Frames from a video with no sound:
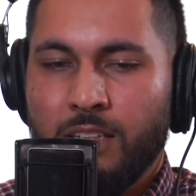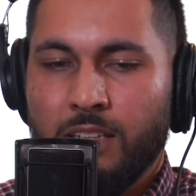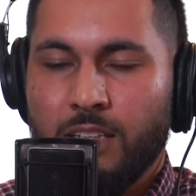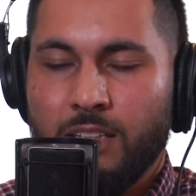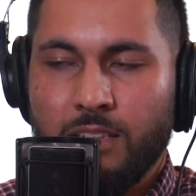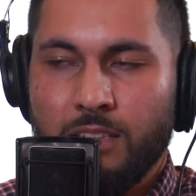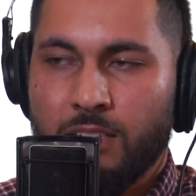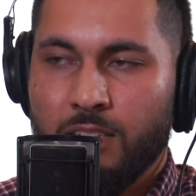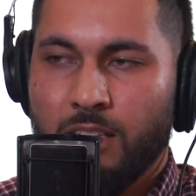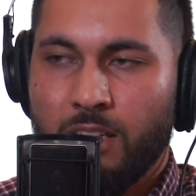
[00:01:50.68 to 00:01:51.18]
then
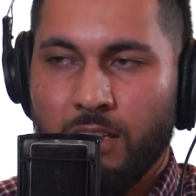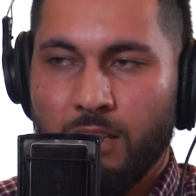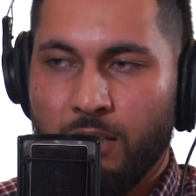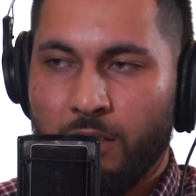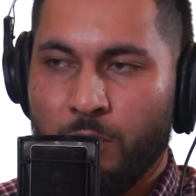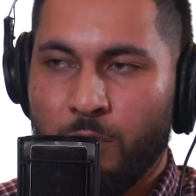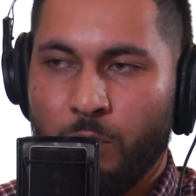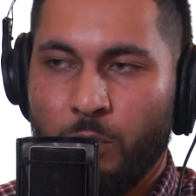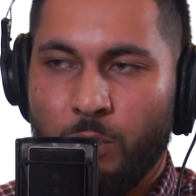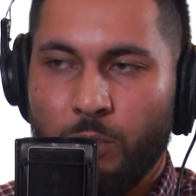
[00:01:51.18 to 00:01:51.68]
there's
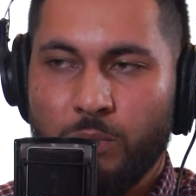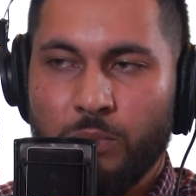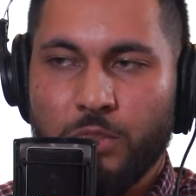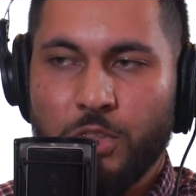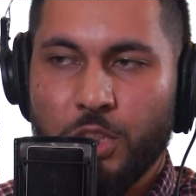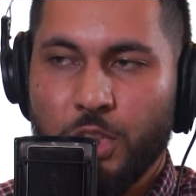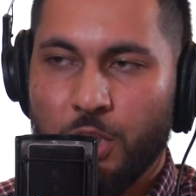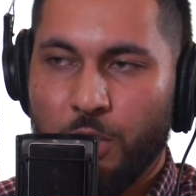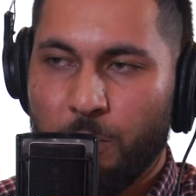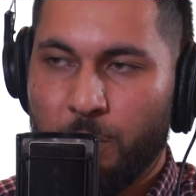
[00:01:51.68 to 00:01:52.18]
nothing
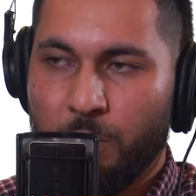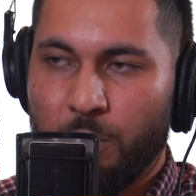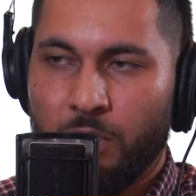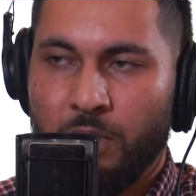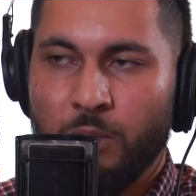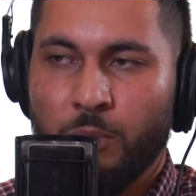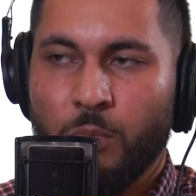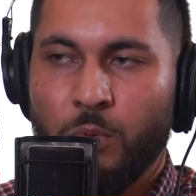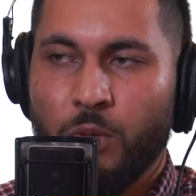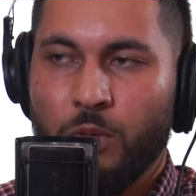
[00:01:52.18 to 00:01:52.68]
cheaper
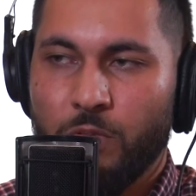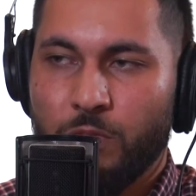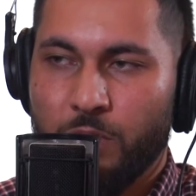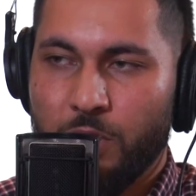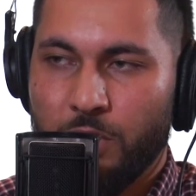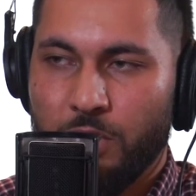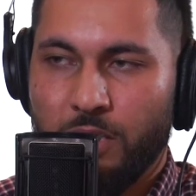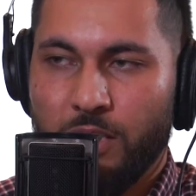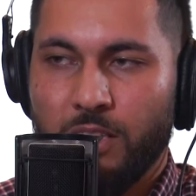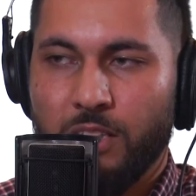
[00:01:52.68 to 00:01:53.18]
and more
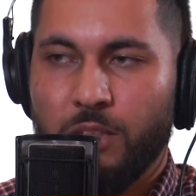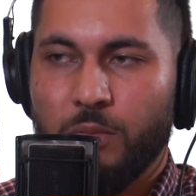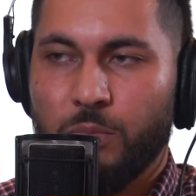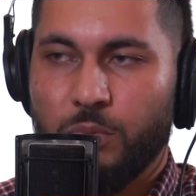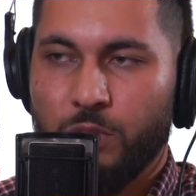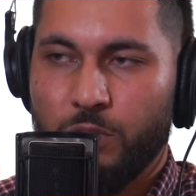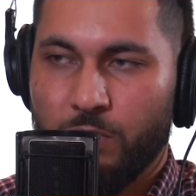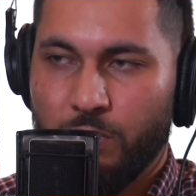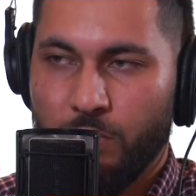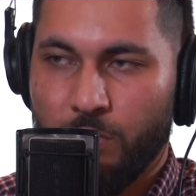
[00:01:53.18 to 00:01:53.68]
efficient than
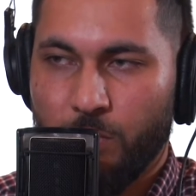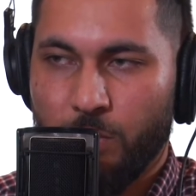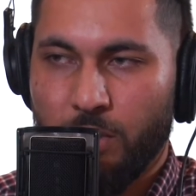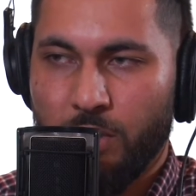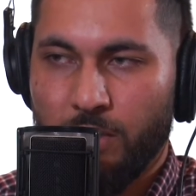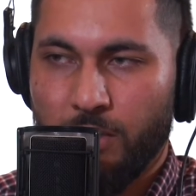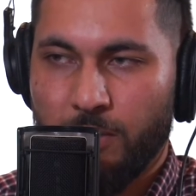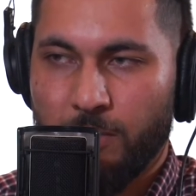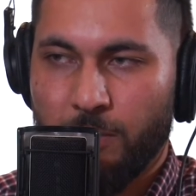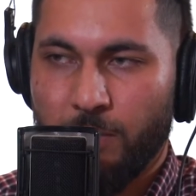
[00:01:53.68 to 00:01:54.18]
proof of
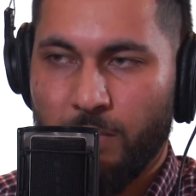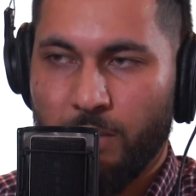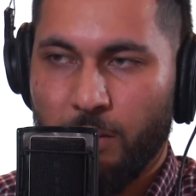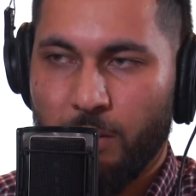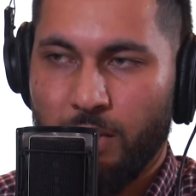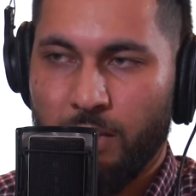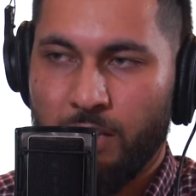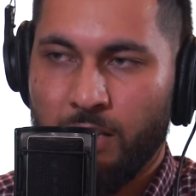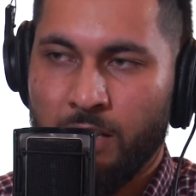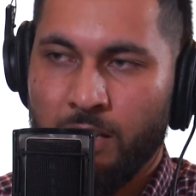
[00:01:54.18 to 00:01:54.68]
work,
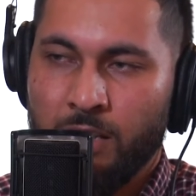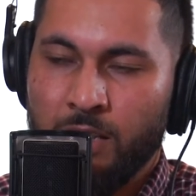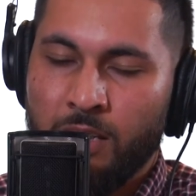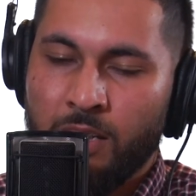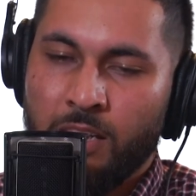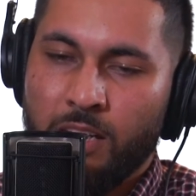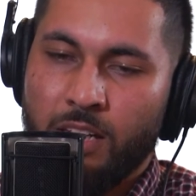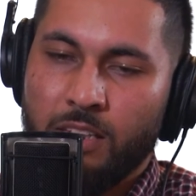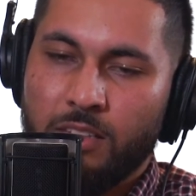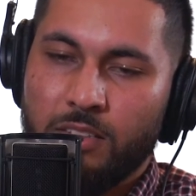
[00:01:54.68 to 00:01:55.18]
right?
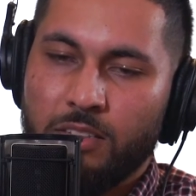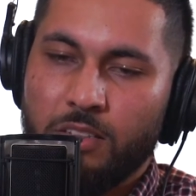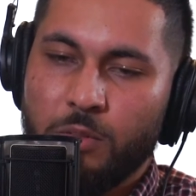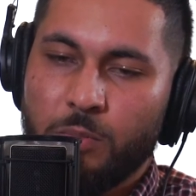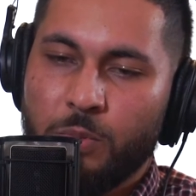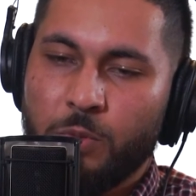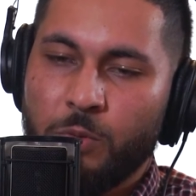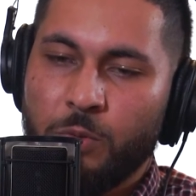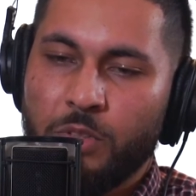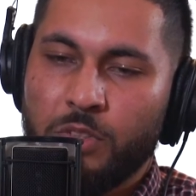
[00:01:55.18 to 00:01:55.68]
And the
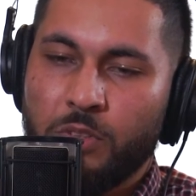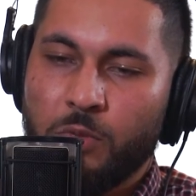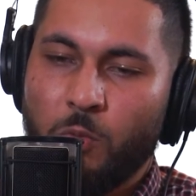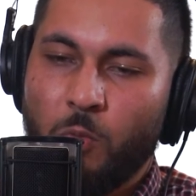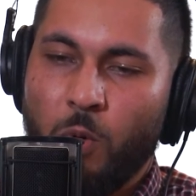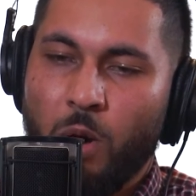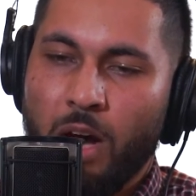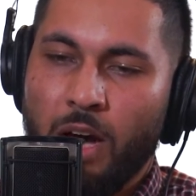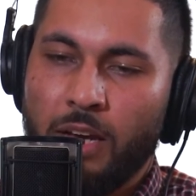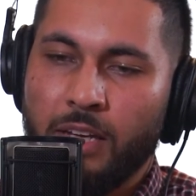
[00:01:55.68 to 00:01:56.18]
simple reason
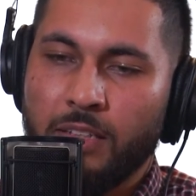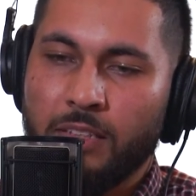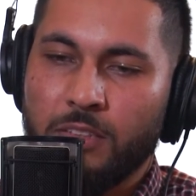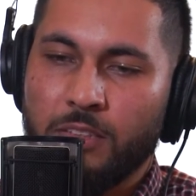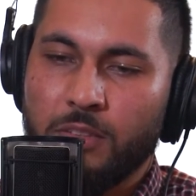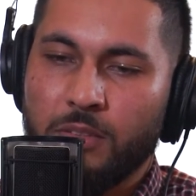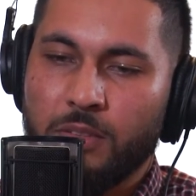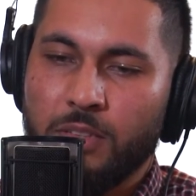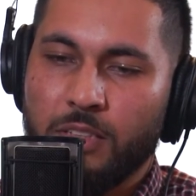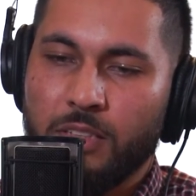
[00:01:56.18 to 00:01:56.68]
why
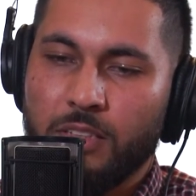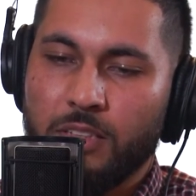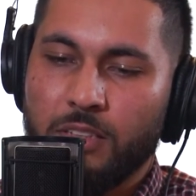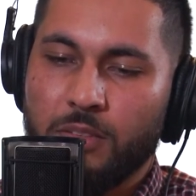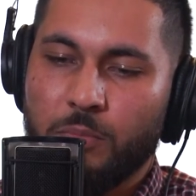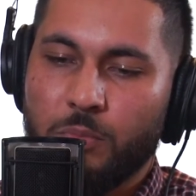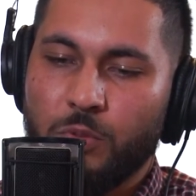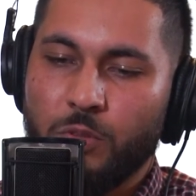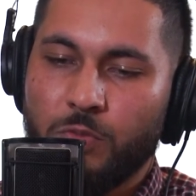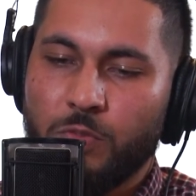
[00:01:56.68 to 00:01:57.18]
is
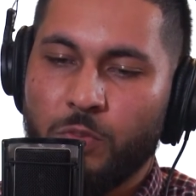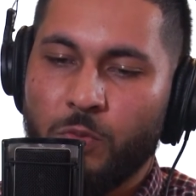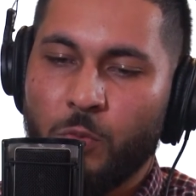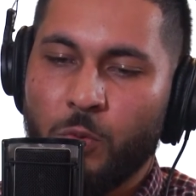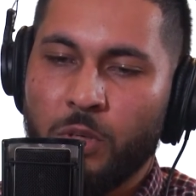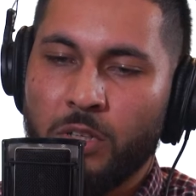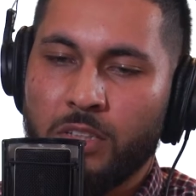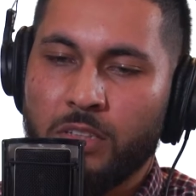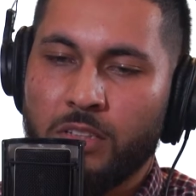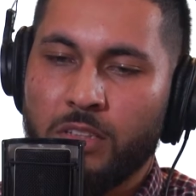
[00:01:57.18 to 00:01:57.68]
proof of
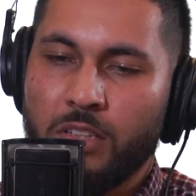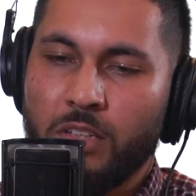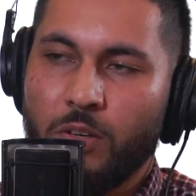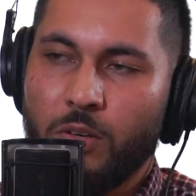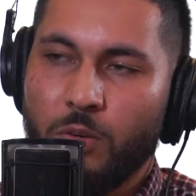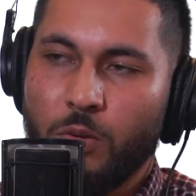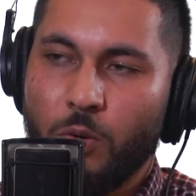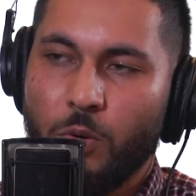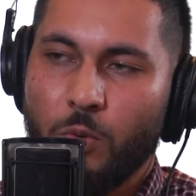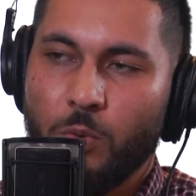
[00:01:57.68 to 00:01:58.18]
work is
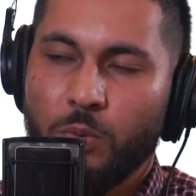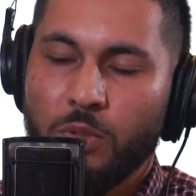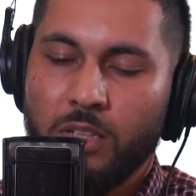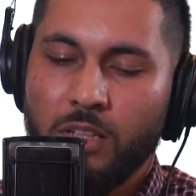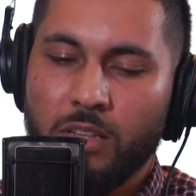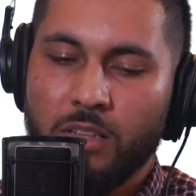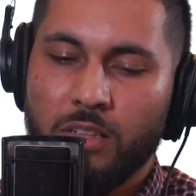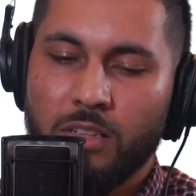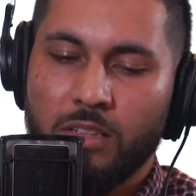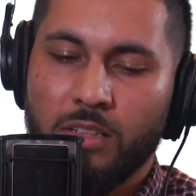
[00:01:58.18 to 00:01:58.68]
the only
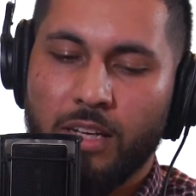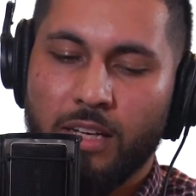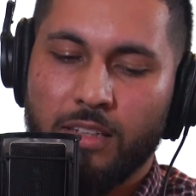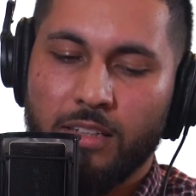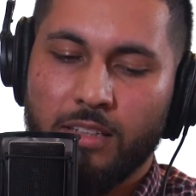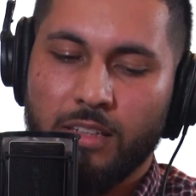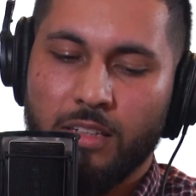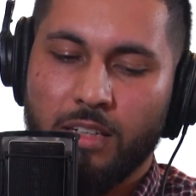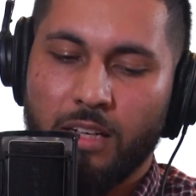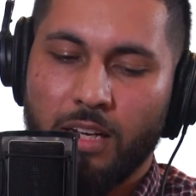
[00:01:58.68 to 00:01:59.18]
thing
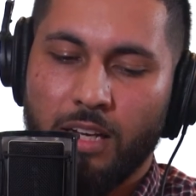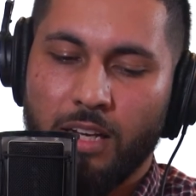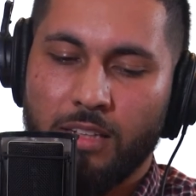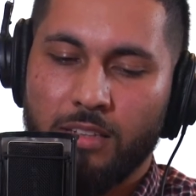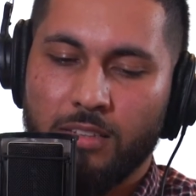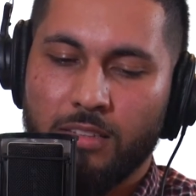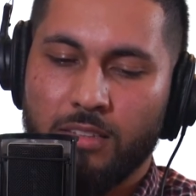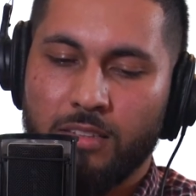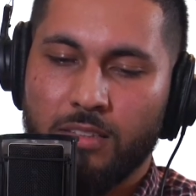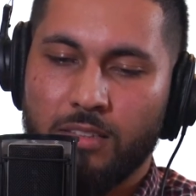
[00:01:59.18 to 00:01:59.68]
that
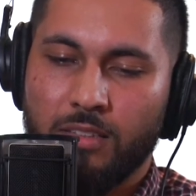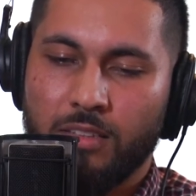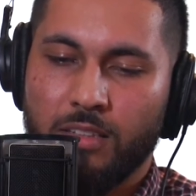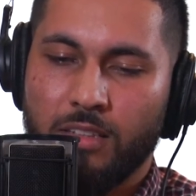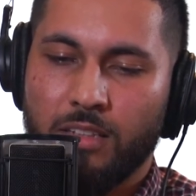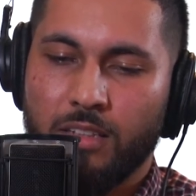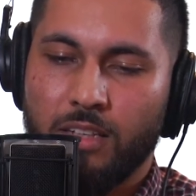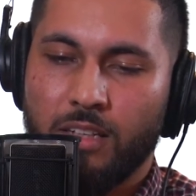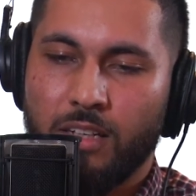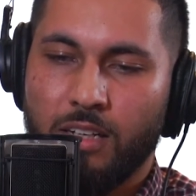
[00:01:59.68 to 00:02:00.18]
connects
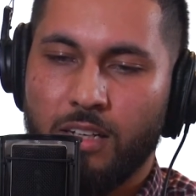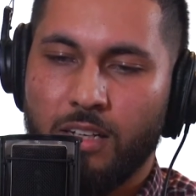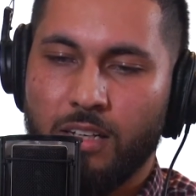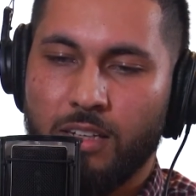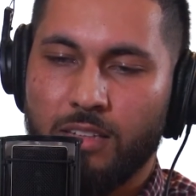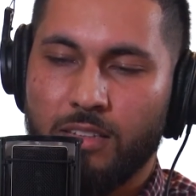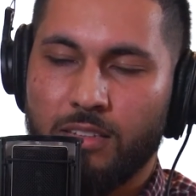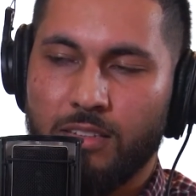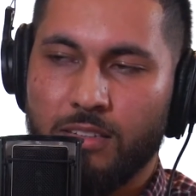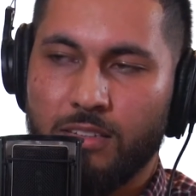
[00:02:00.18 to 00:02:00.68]

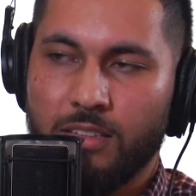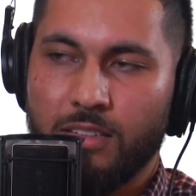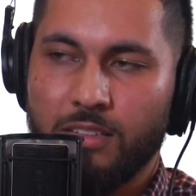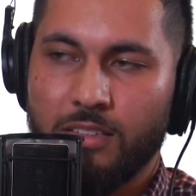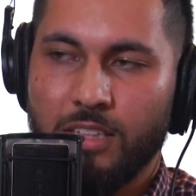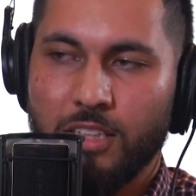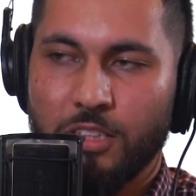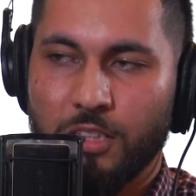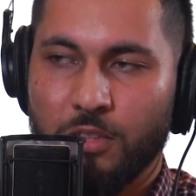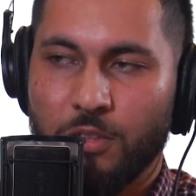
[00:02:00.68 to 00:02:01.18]
the
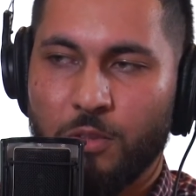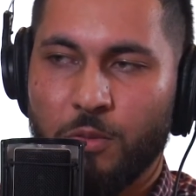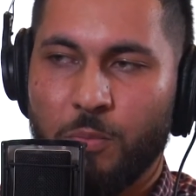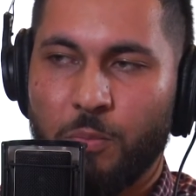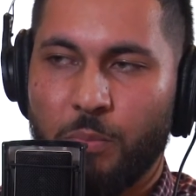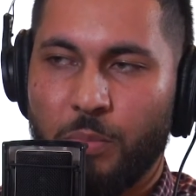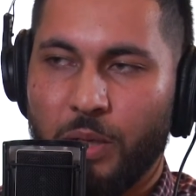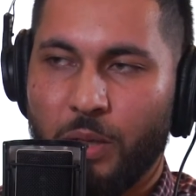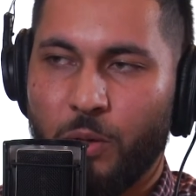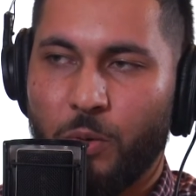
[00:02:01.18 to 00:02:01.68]

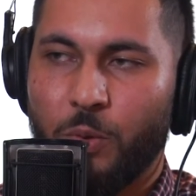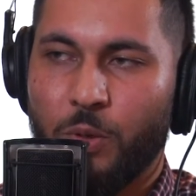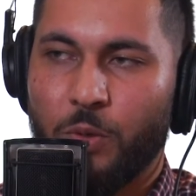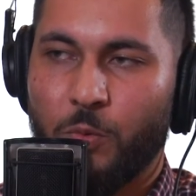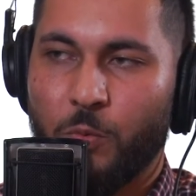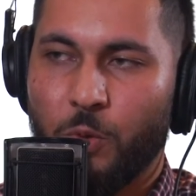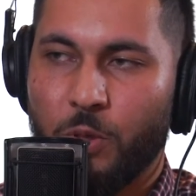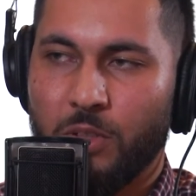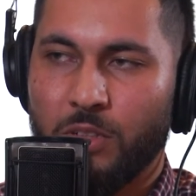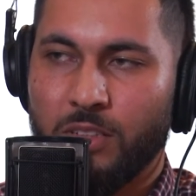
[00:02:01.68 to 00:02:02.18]
digital
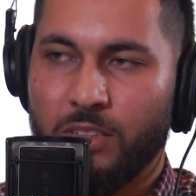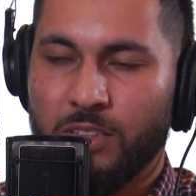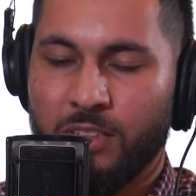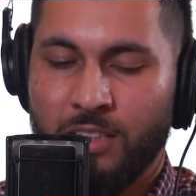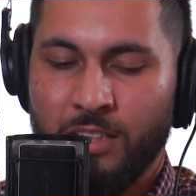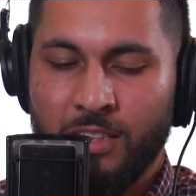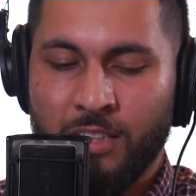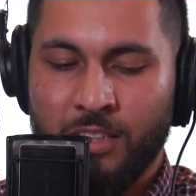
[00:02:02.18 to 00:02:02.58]
Bitcoin world